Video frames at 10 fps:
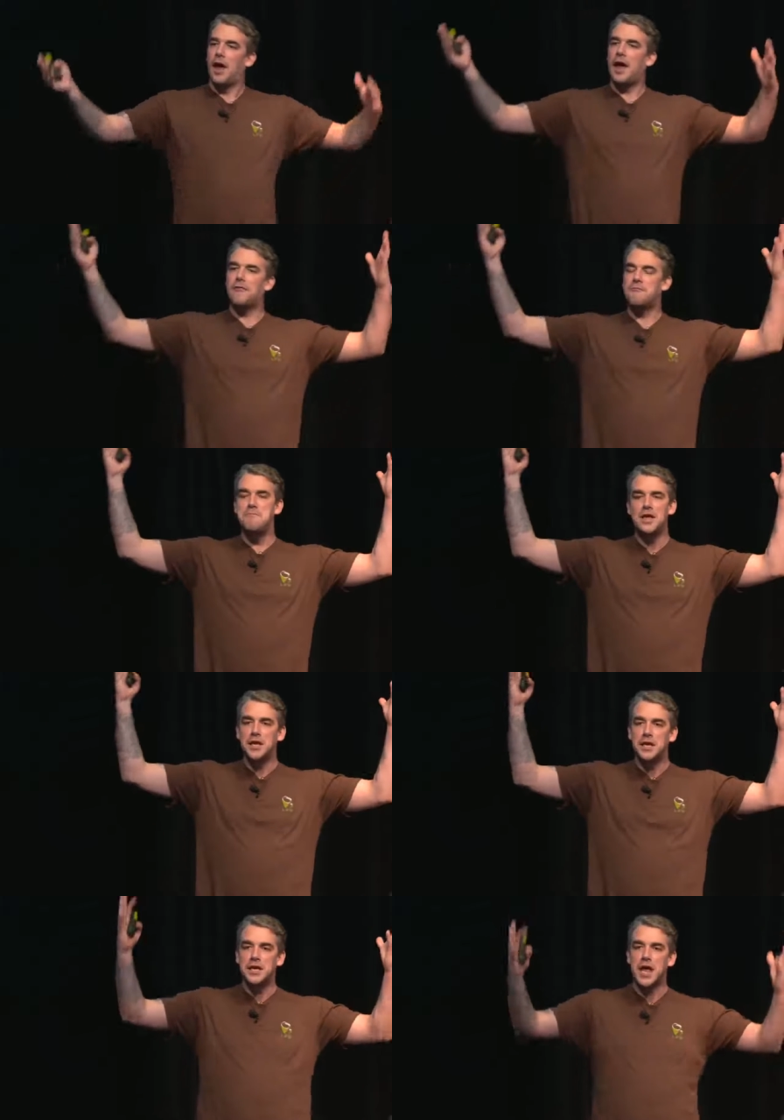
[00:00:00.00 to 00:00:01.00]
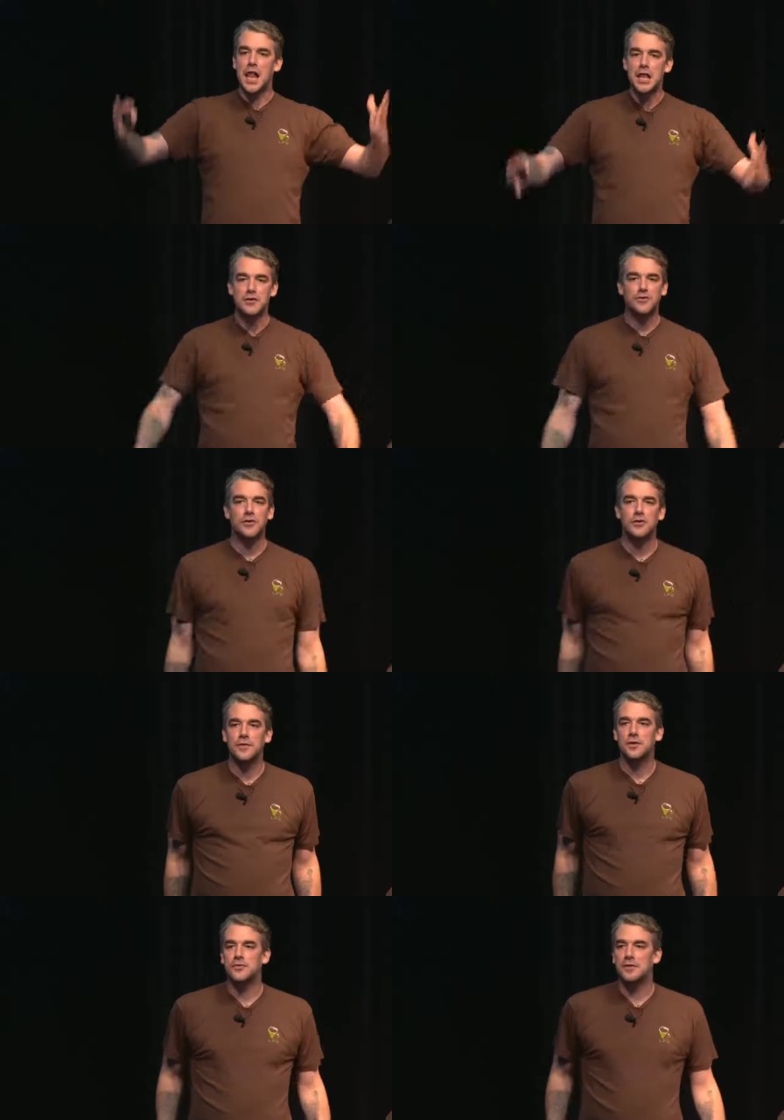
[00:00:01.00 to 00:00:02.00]
half million dollar
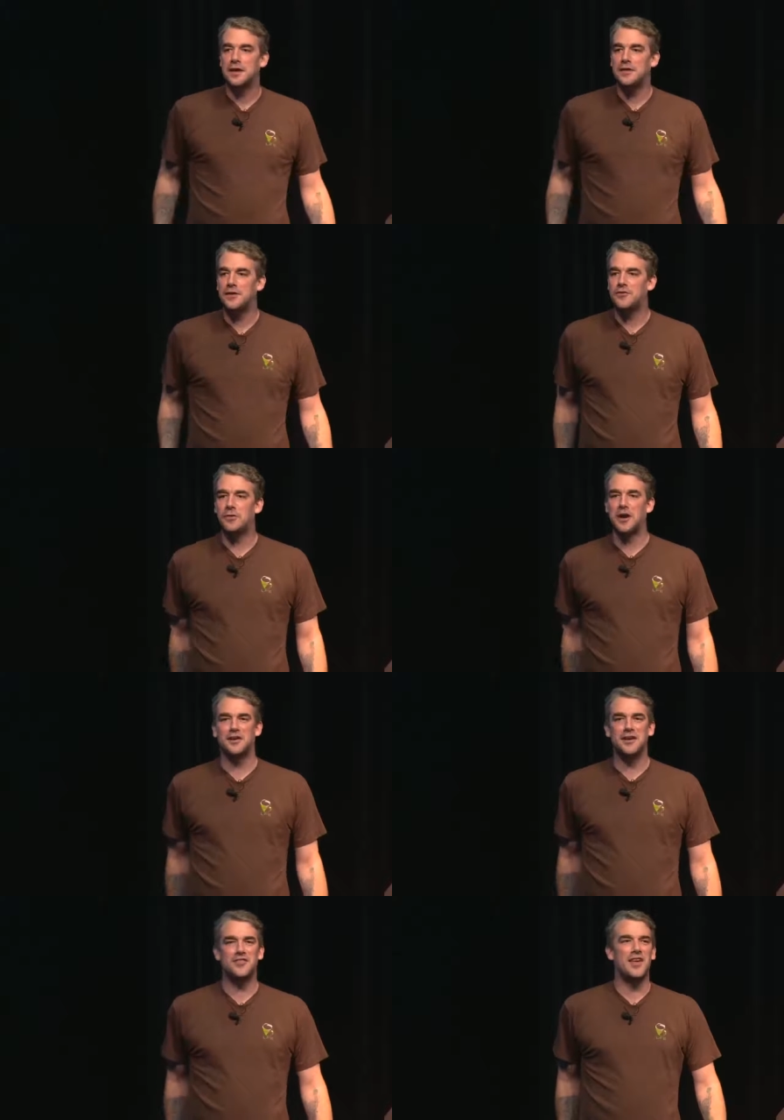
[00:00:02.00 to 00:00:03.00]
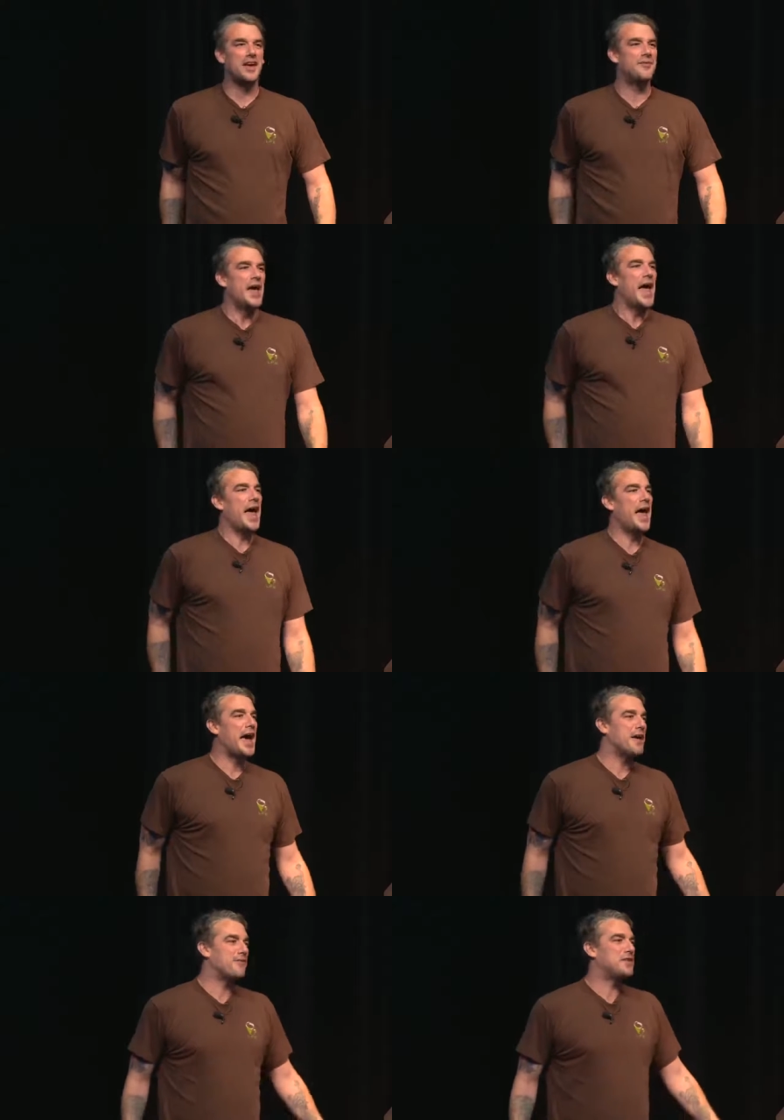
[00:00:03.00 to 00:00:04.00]
servers running these queries. They have
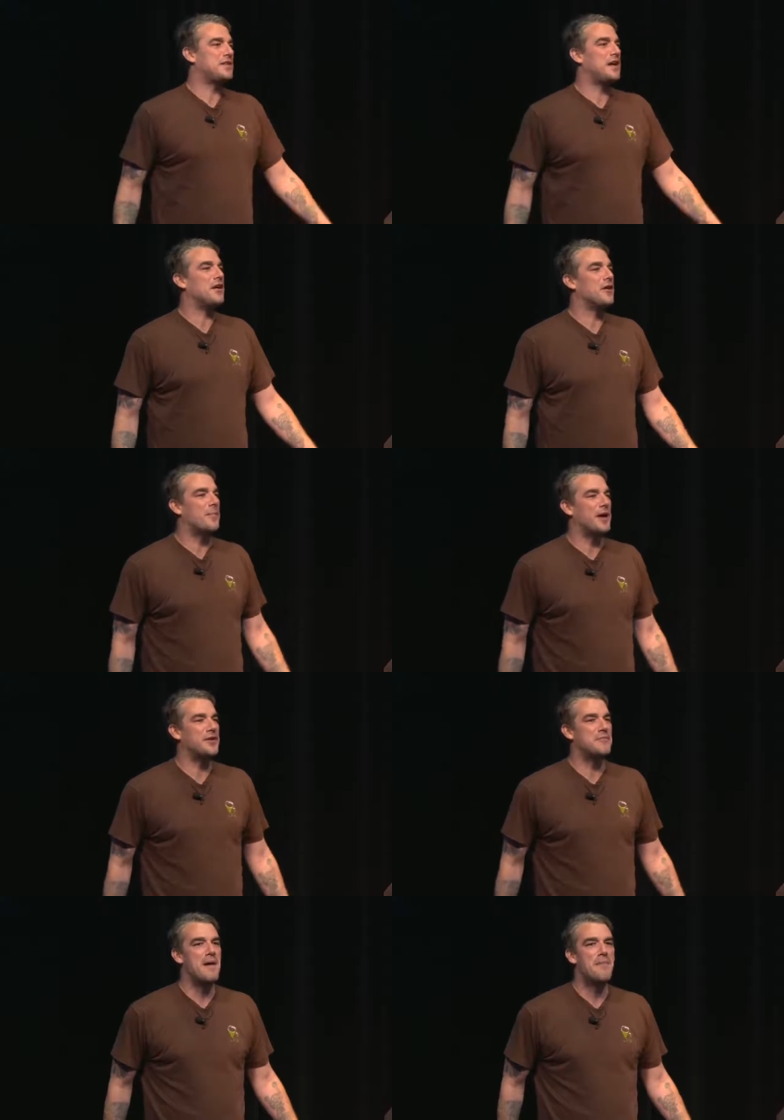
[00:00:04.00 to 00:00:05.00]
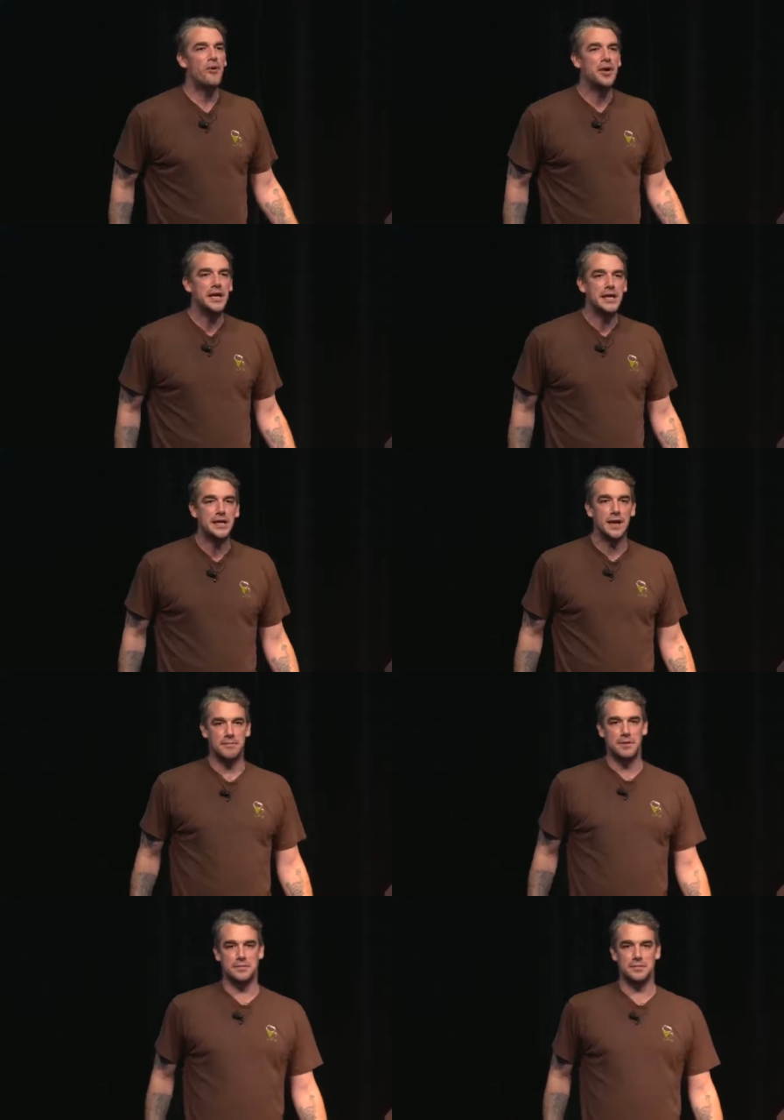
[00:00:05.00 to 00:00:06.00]
half a terabyte of memory in
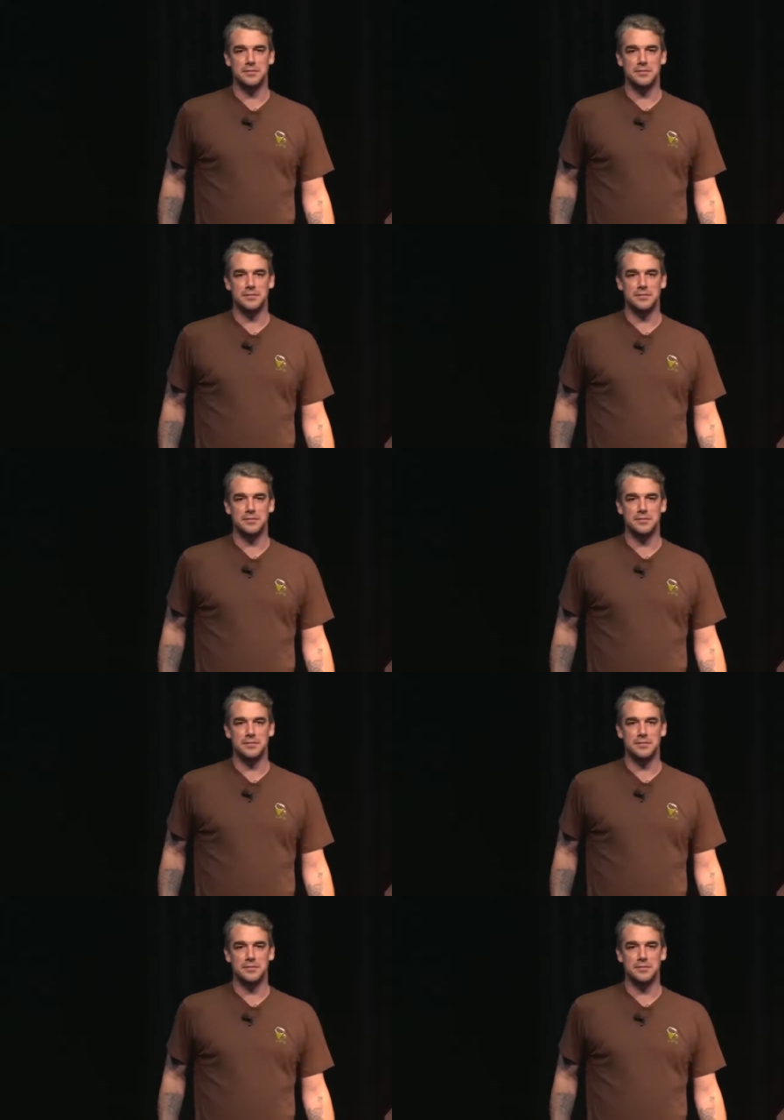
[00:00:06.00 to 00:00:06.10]
them,